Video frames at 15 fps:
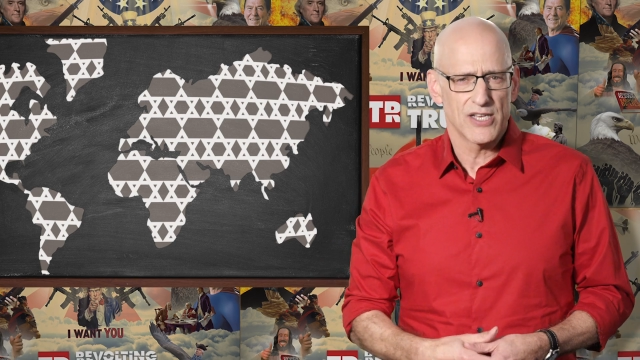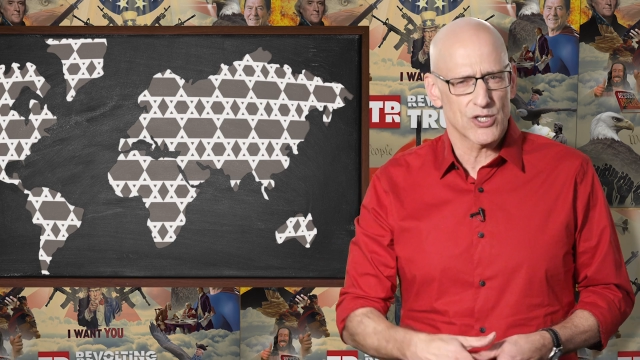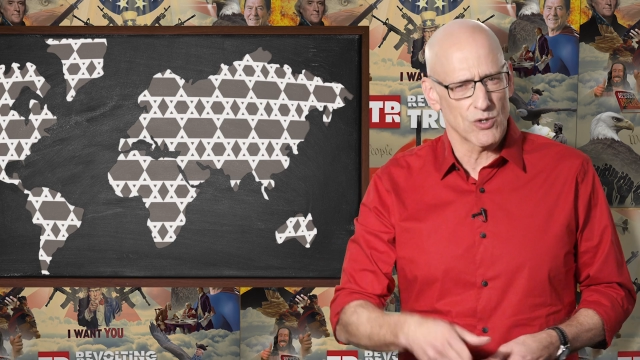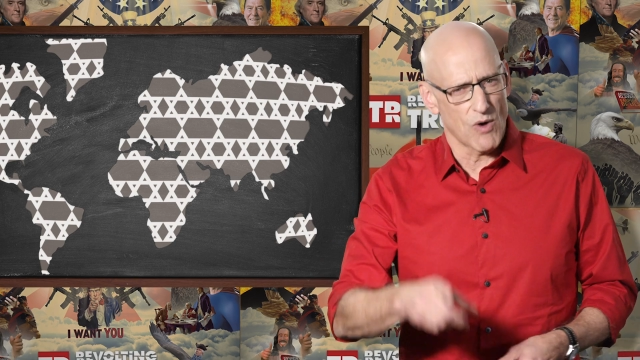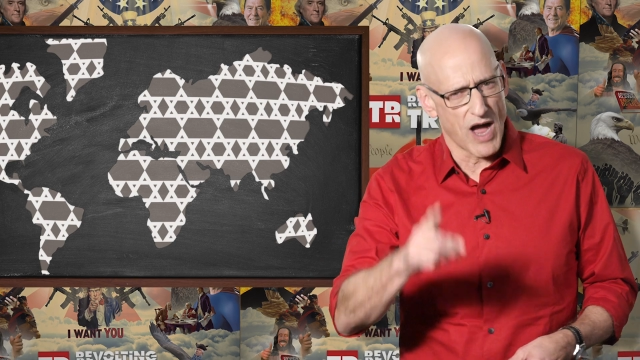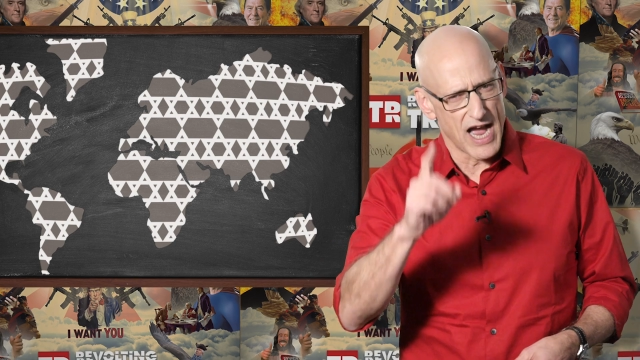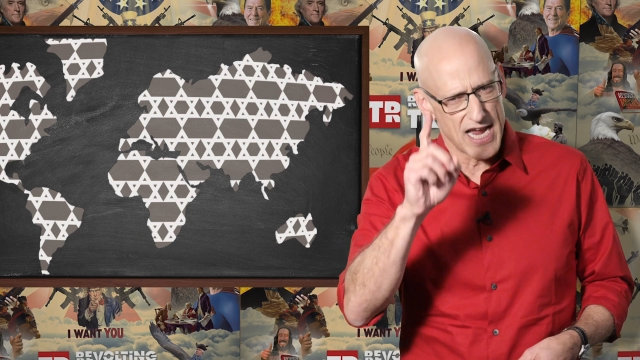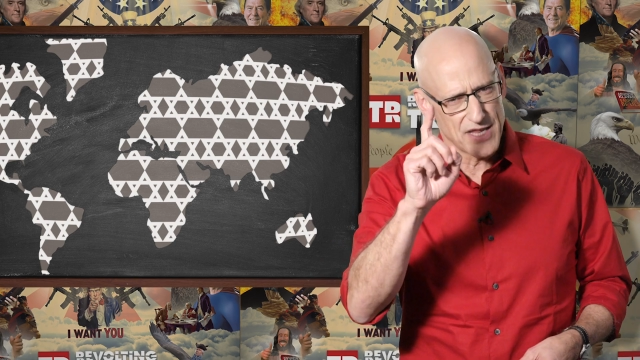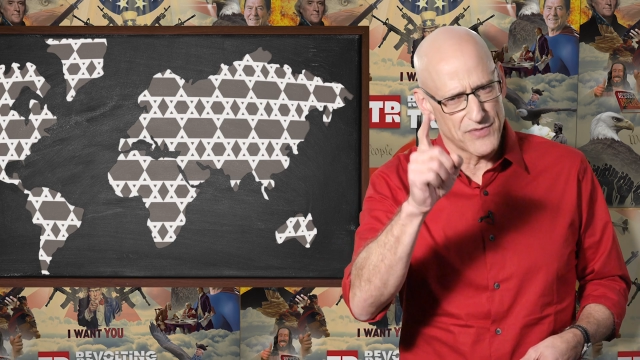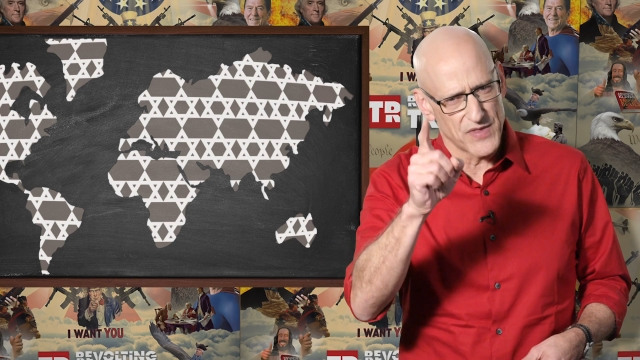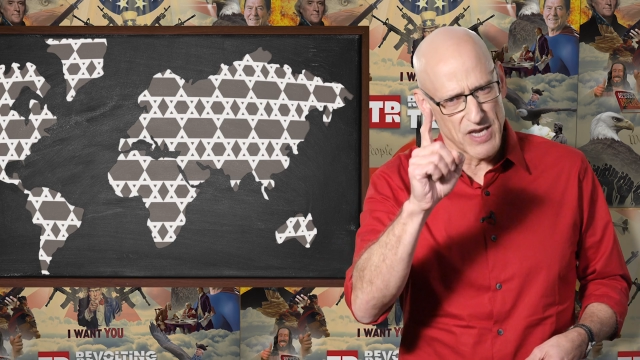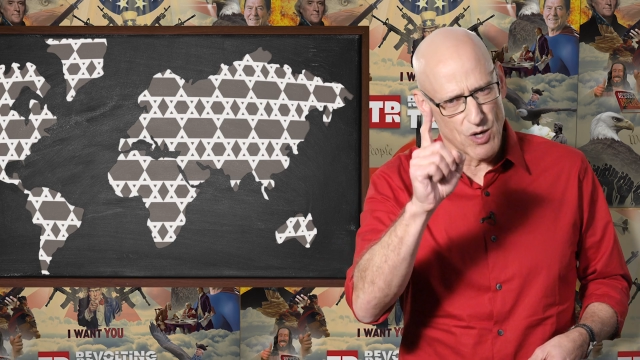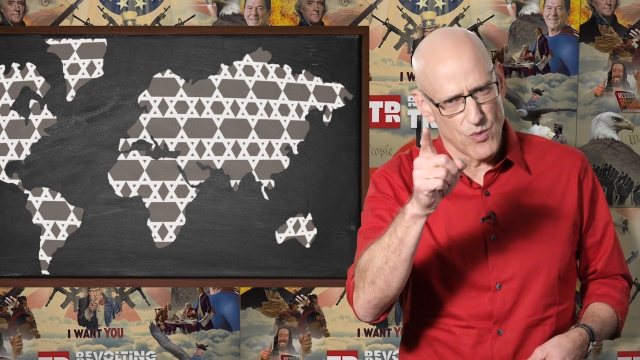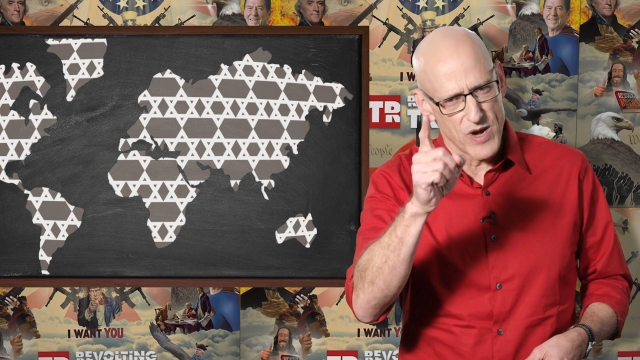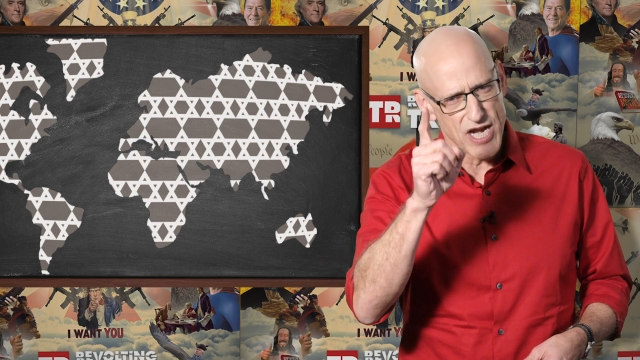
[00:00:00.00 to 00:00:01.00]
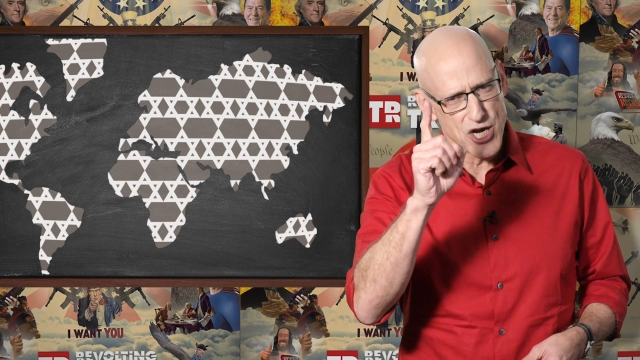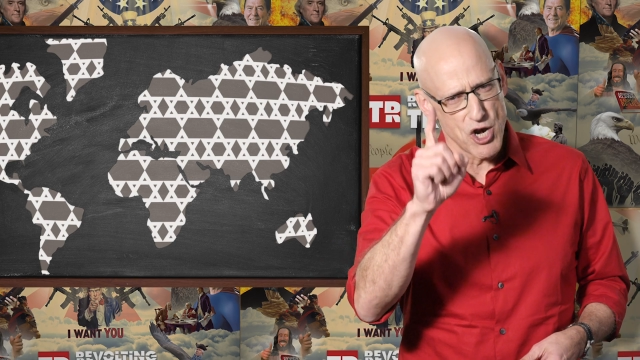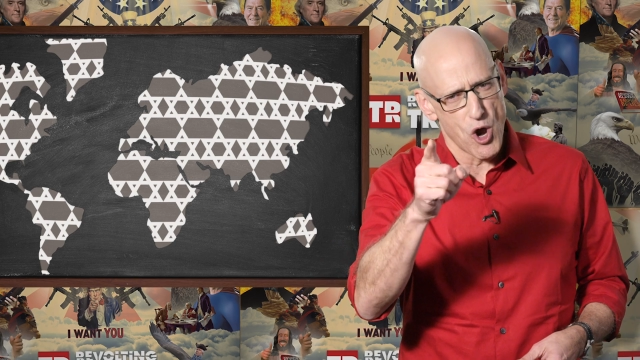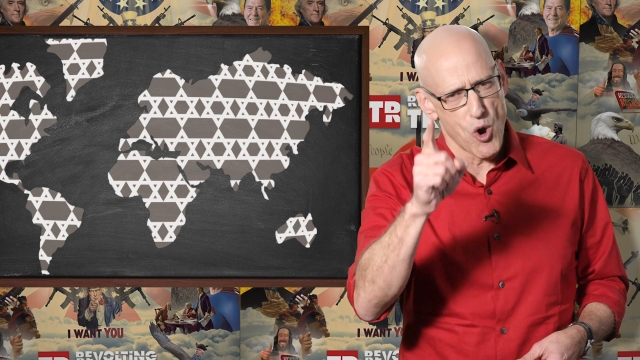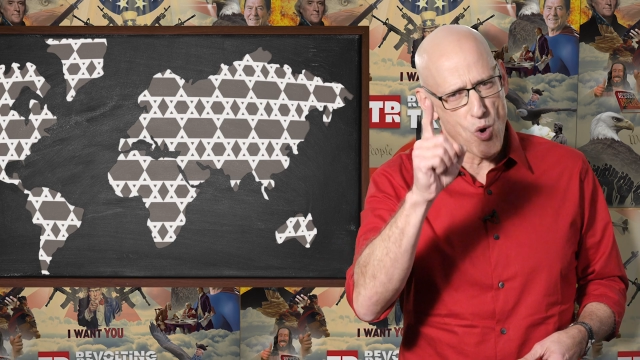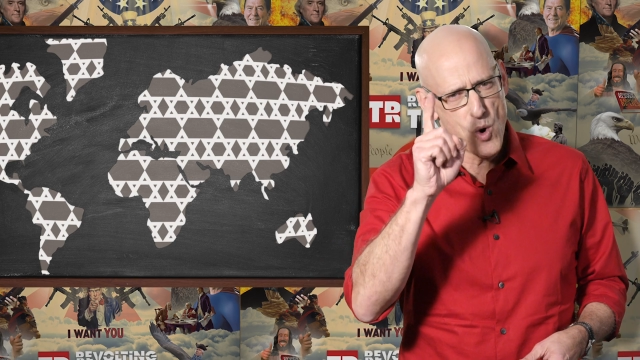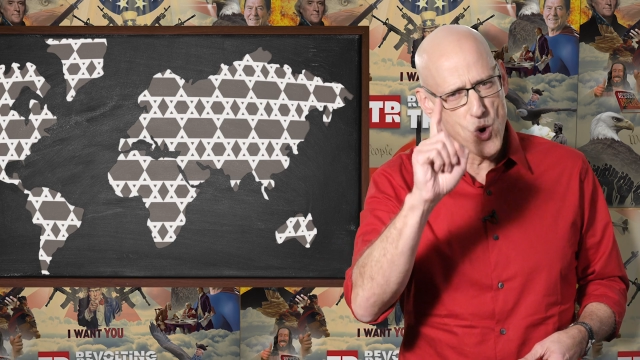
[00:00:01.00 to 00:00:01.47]
So I think we
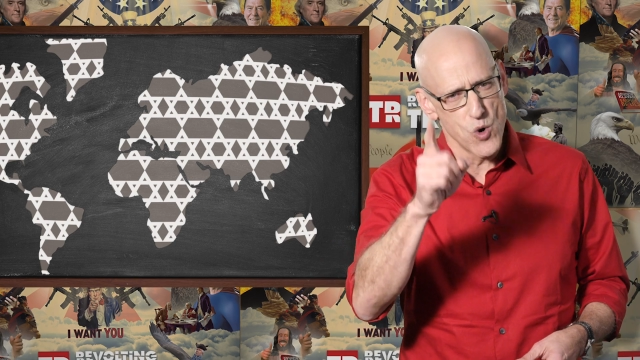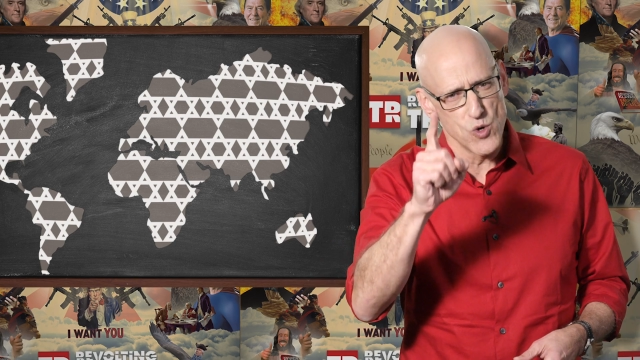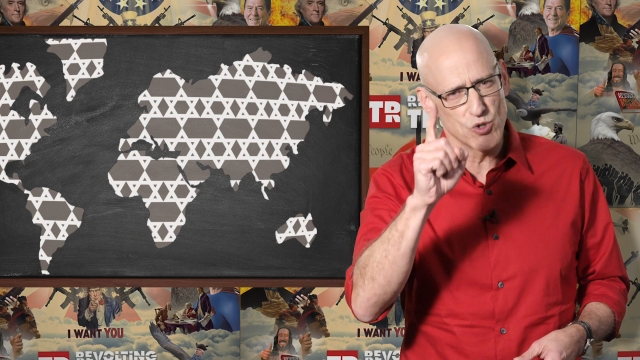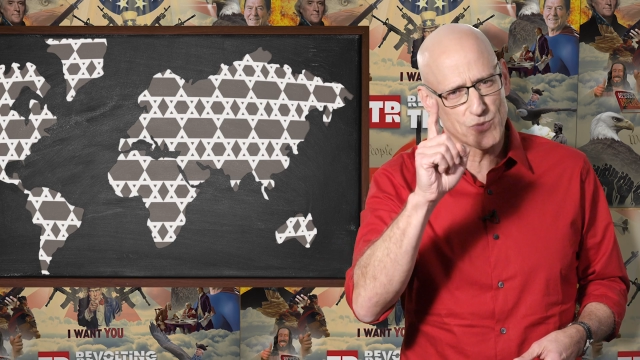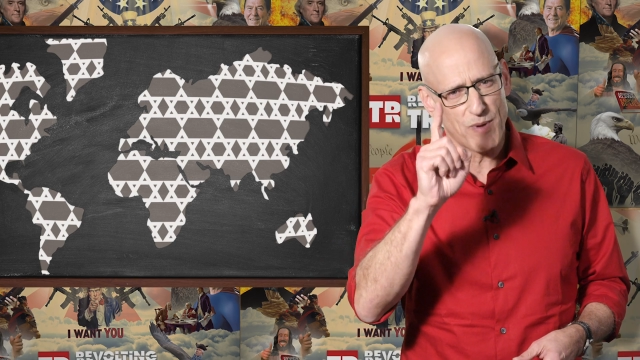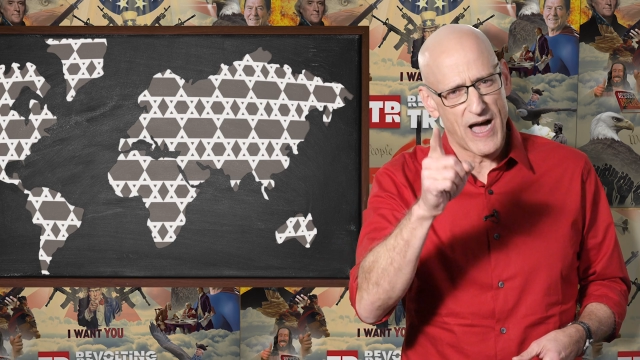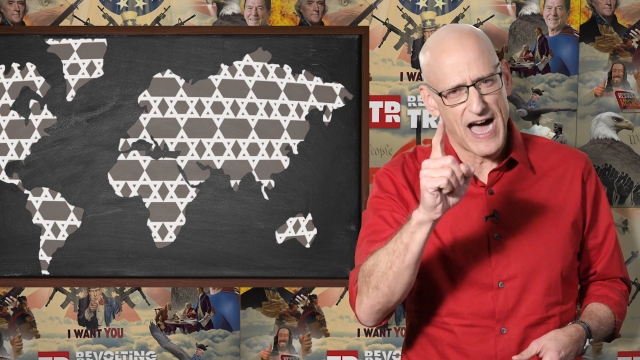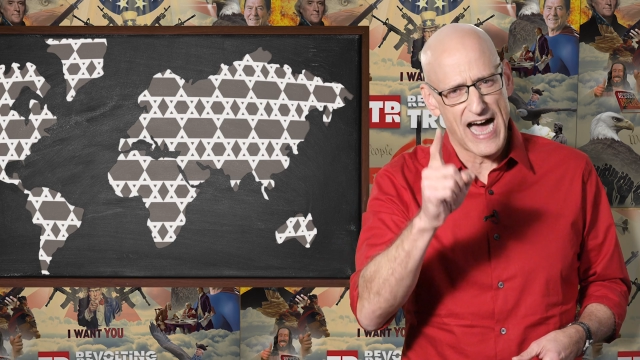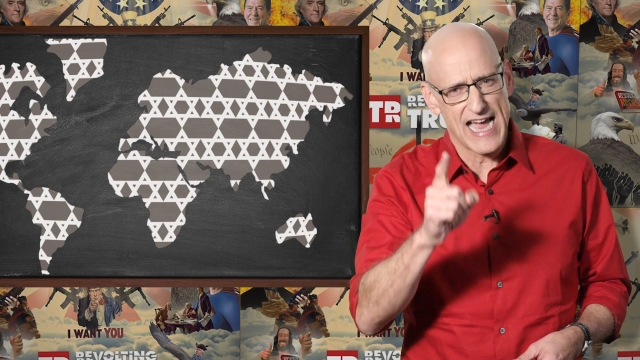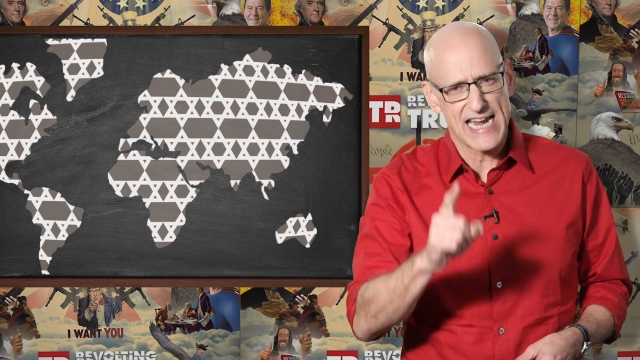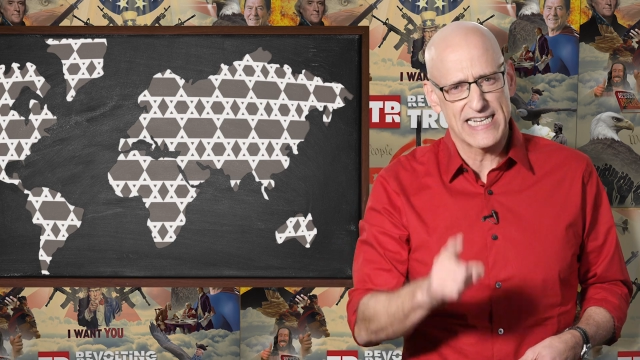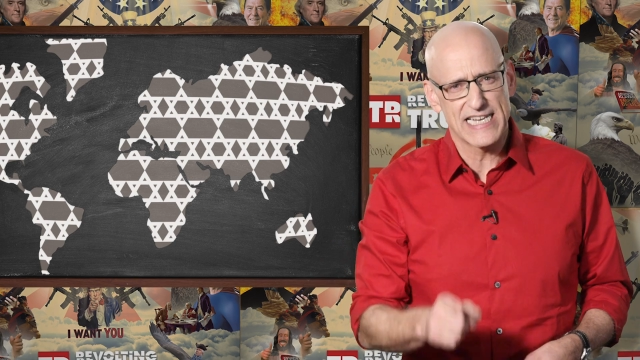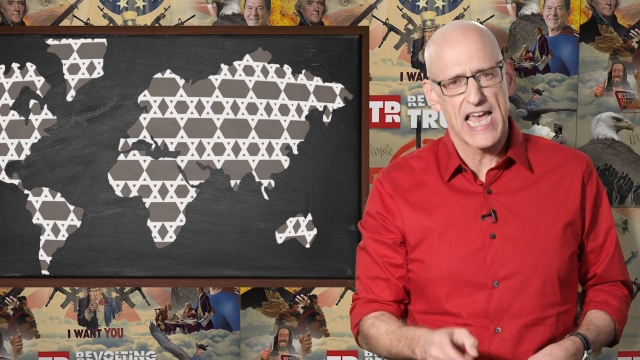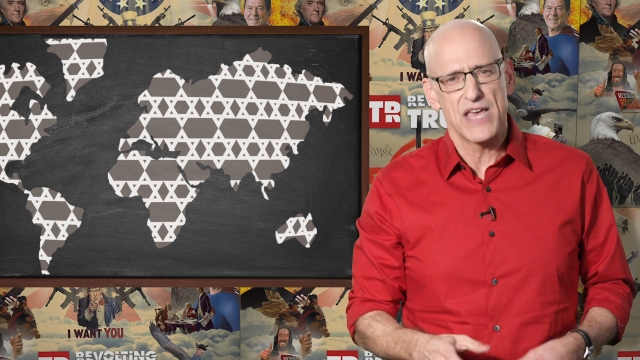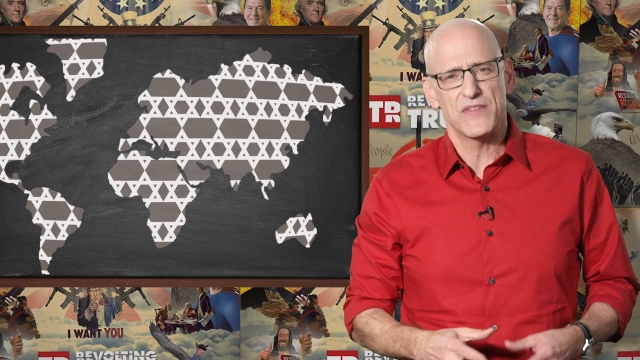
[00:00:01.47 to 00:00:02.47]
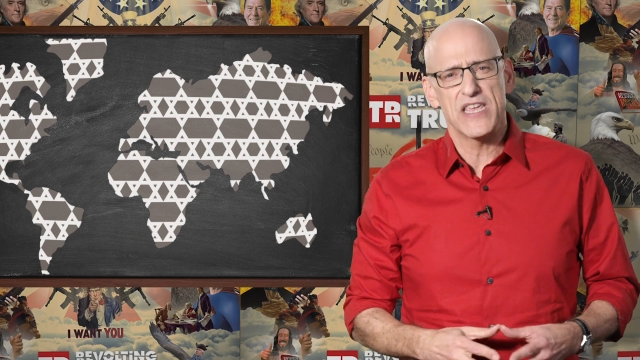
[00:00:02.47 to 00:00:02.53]
know who's behind